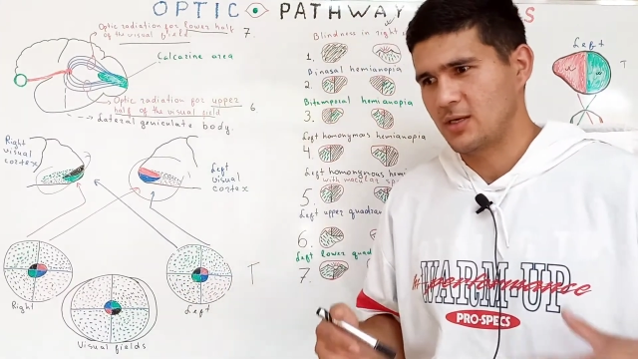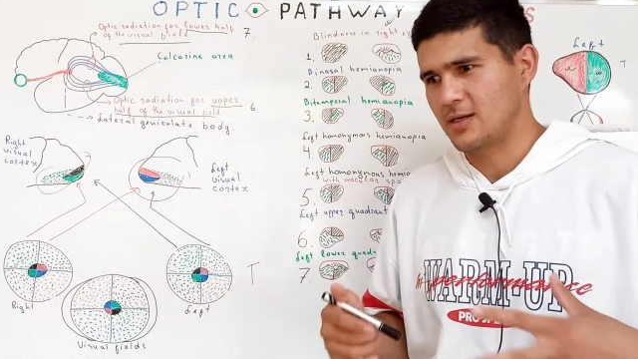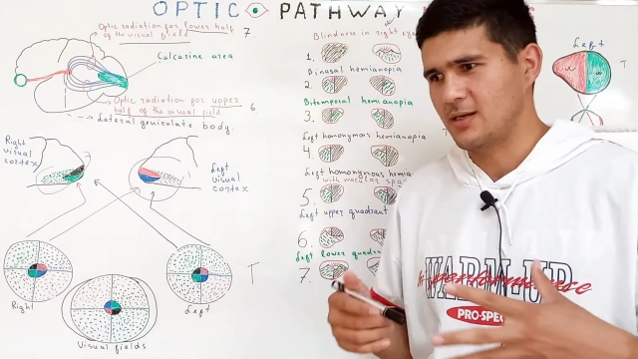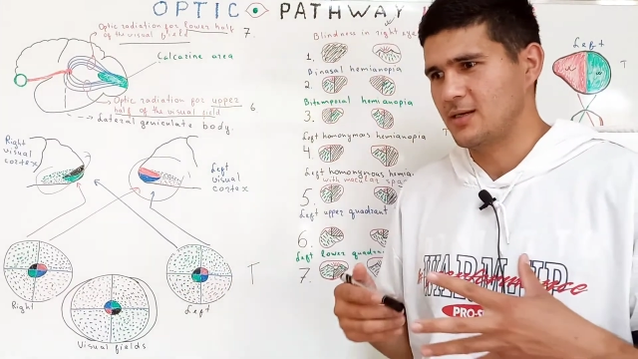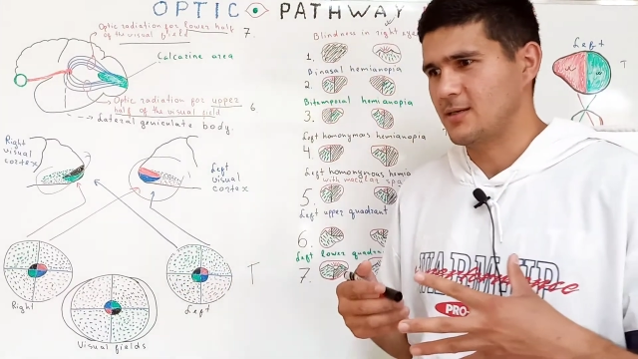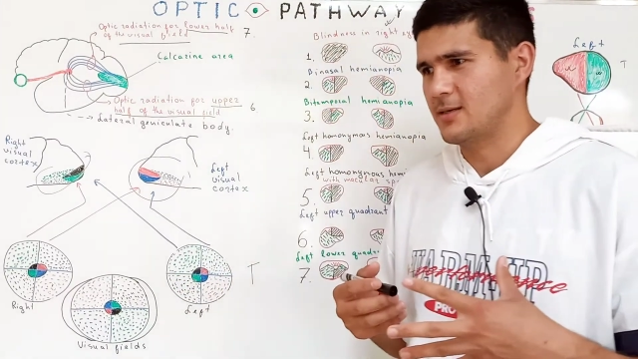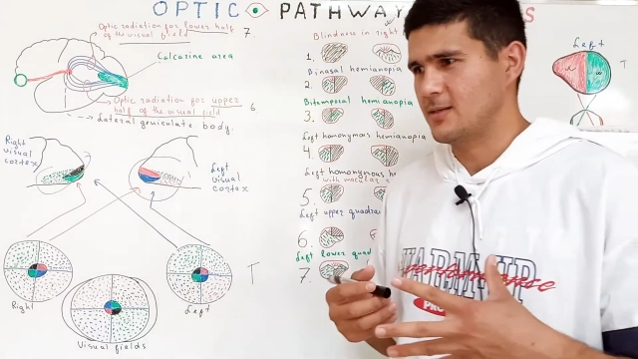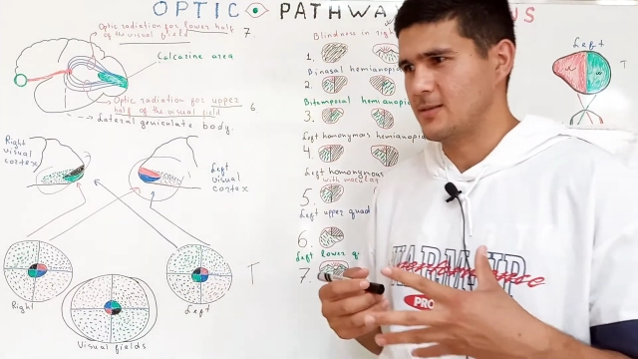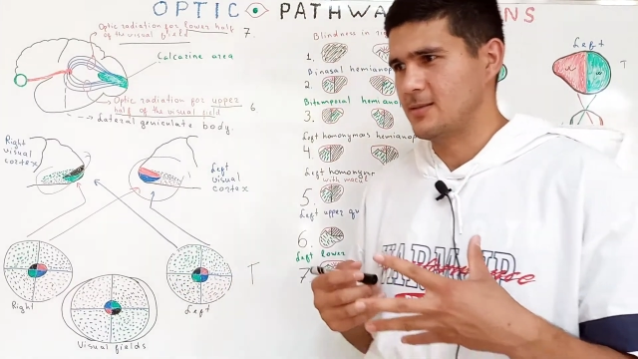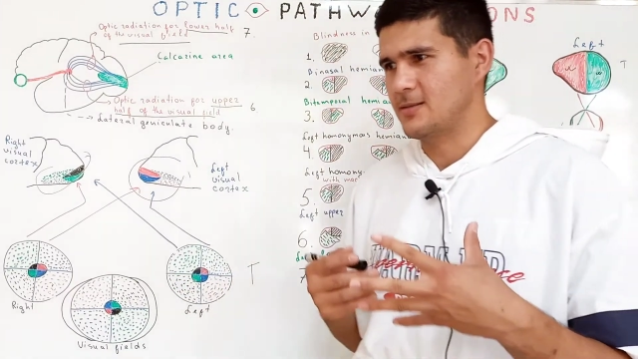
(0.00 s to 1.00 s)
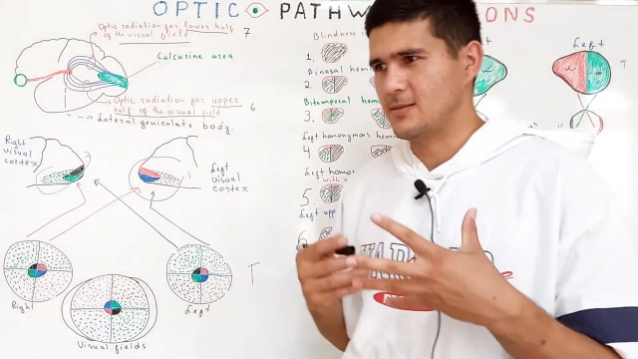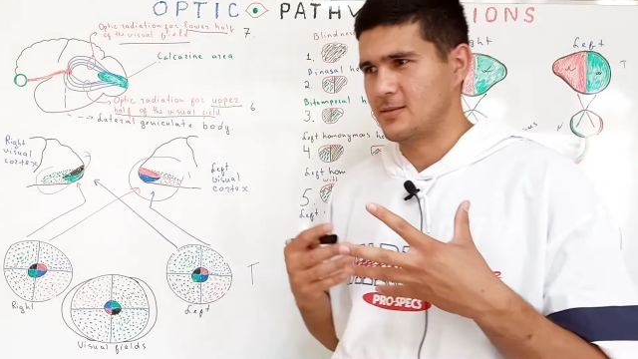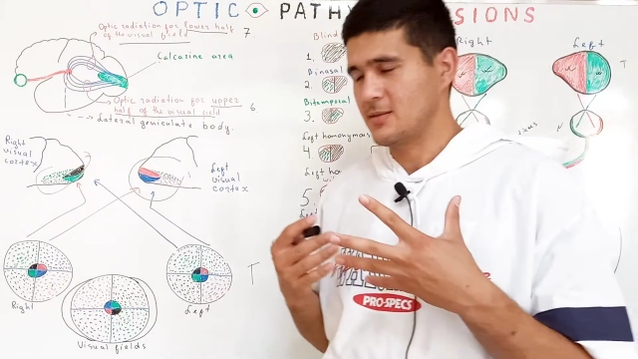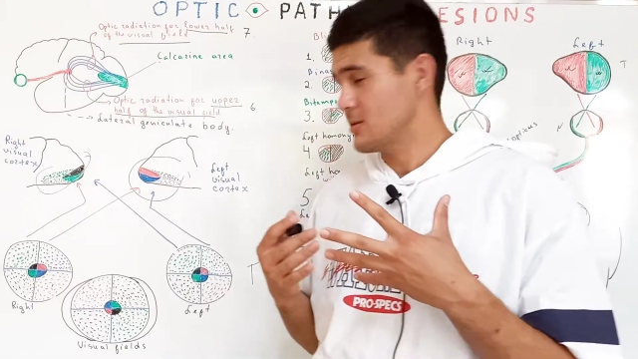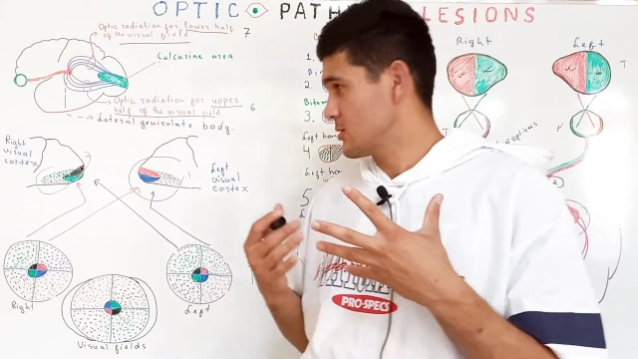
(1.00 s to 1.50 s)

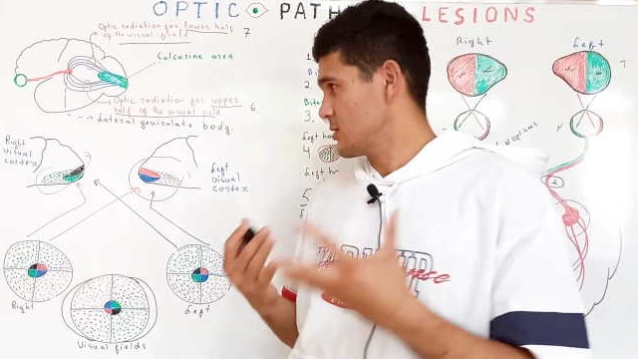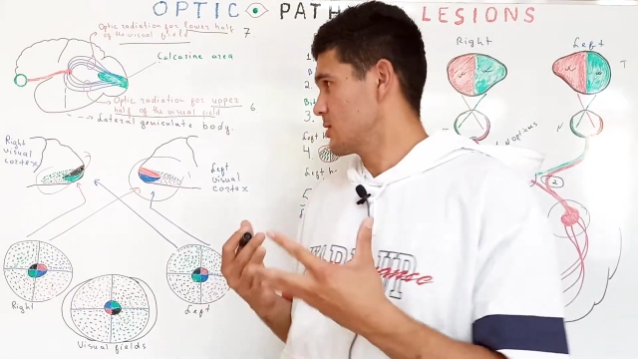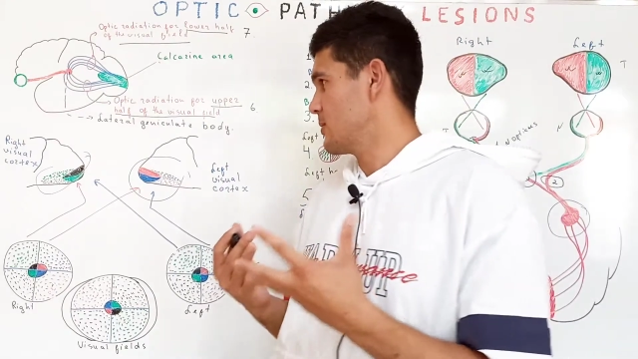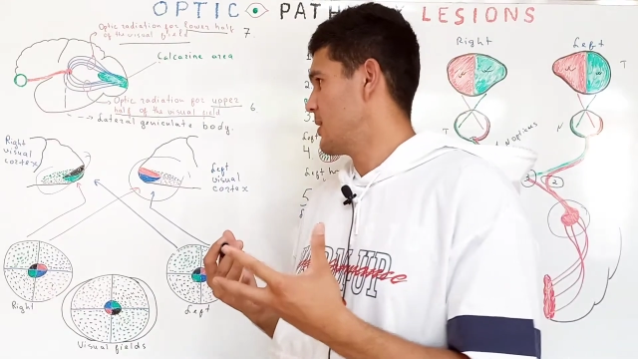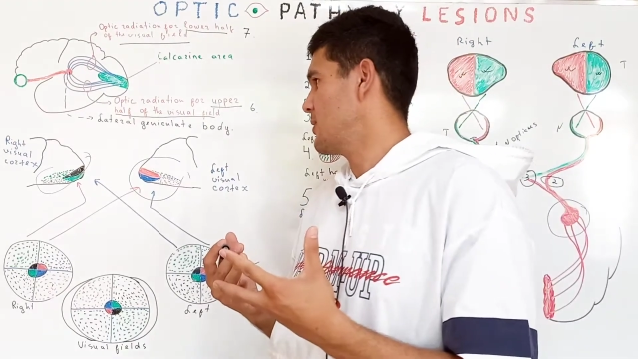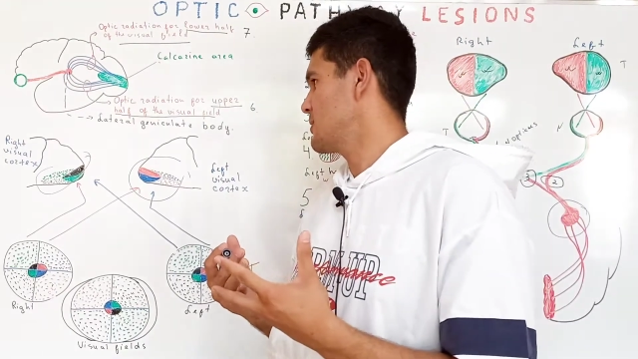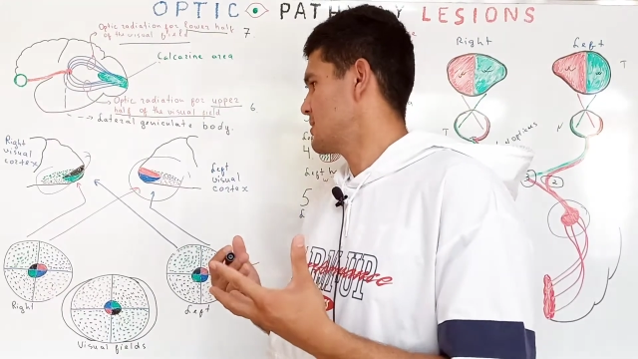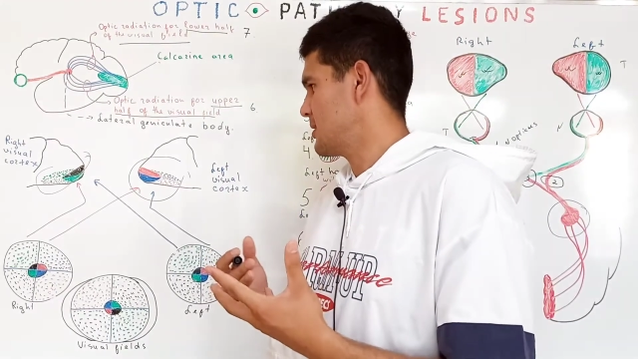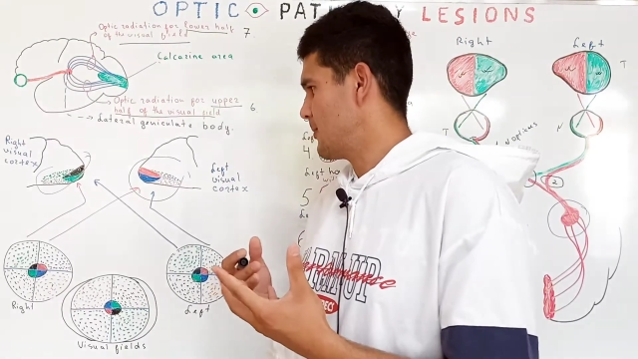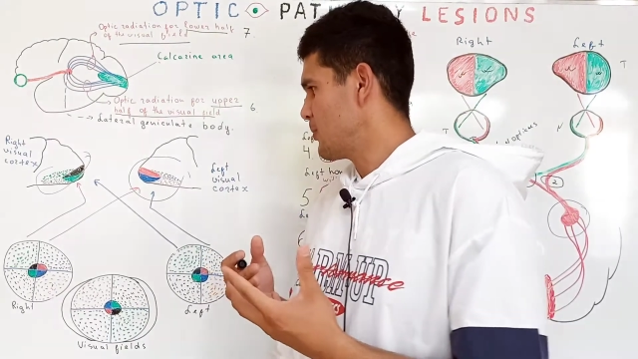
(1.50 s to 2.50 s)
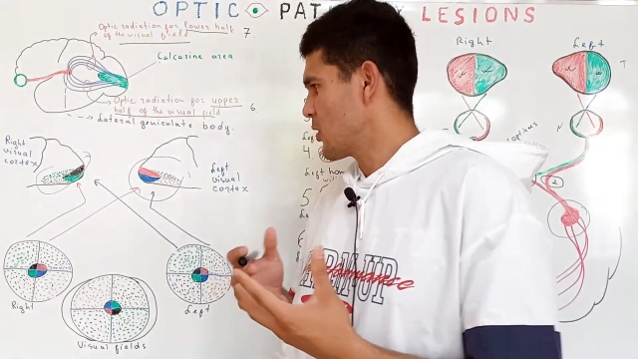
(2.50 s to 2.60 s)
talk about the